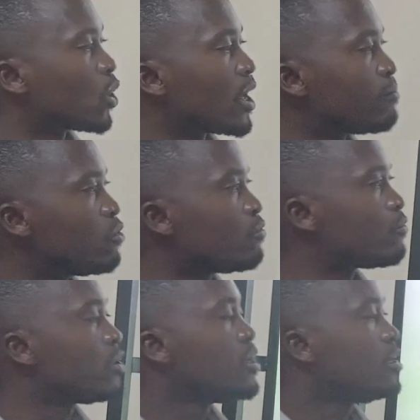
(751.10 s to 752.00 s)
can move
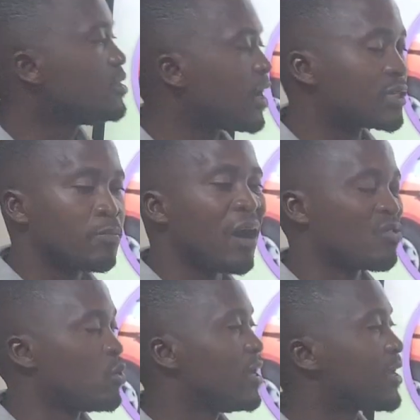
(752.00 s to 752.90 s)
in that
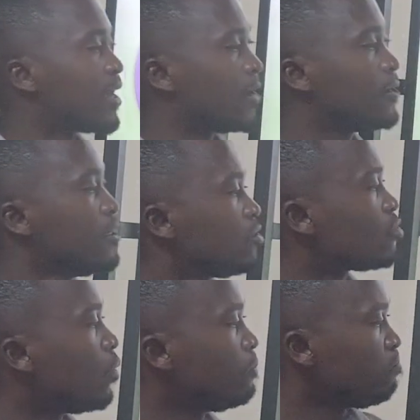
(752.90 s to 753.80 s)
pathway again.
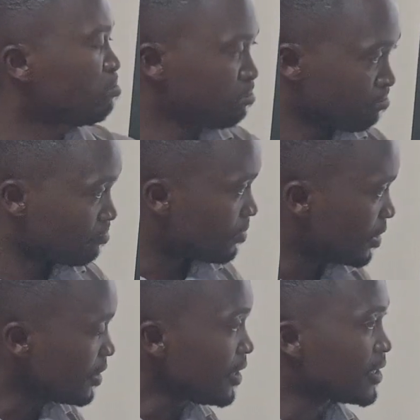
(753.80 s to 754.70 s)
So
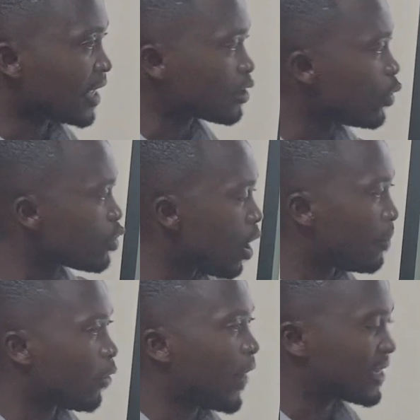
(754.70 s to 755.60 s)
that's how we
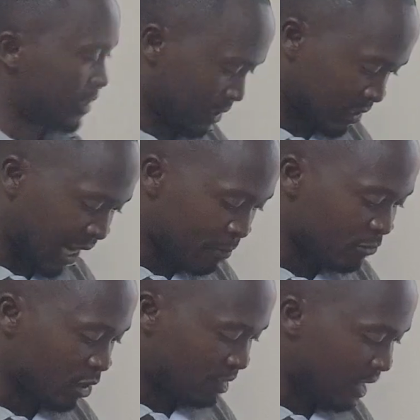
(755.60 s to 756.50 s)
go about that type
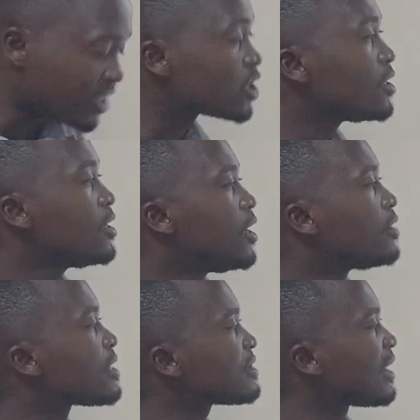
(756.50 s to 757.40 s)
of a crash. And
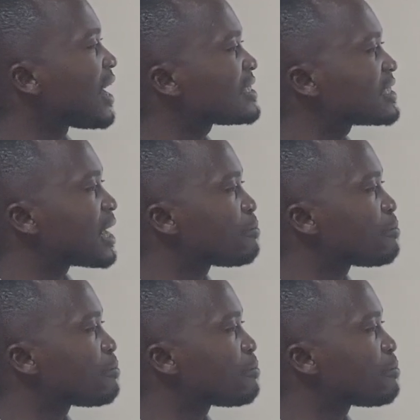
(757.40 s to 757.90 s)
then the last type